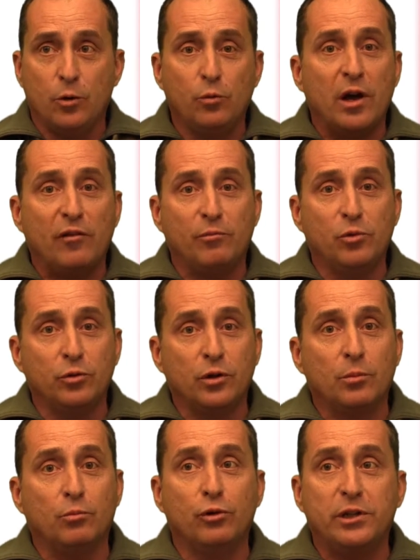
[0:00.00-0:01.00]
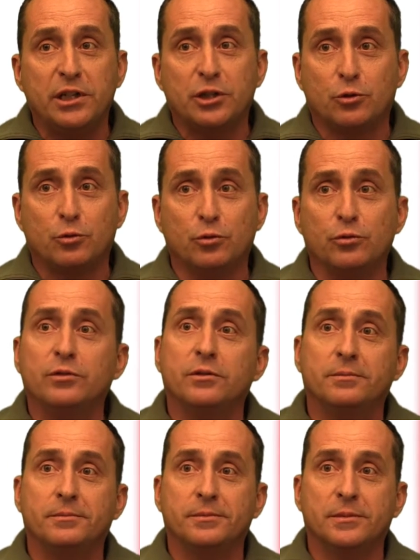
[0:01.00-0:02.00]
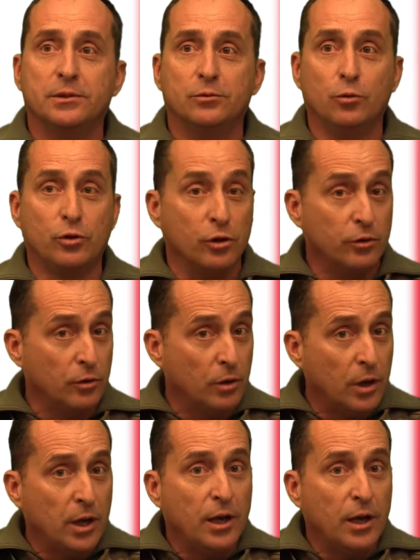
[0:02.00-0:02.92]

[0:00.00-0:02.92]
we have put British crews who can